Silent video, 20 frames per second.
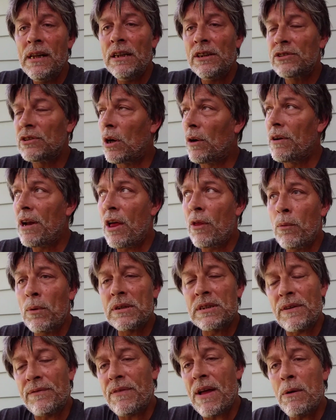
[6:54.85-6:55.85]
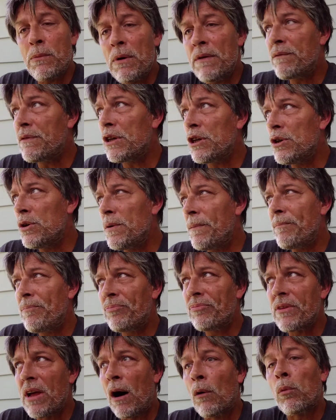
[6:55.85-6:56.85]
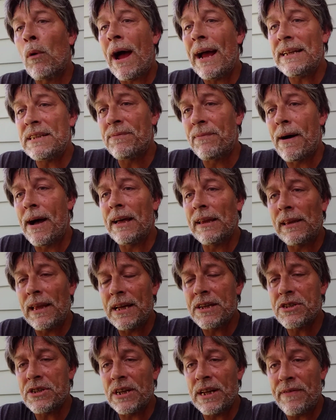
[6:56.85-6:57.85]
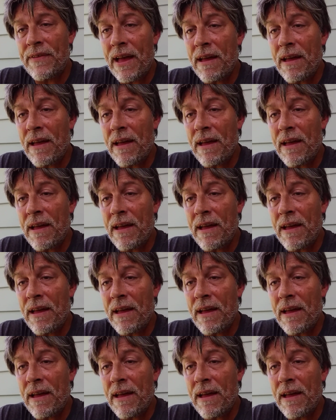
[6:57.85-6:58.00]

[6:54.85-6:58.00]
So in other words, if they review a rights violation and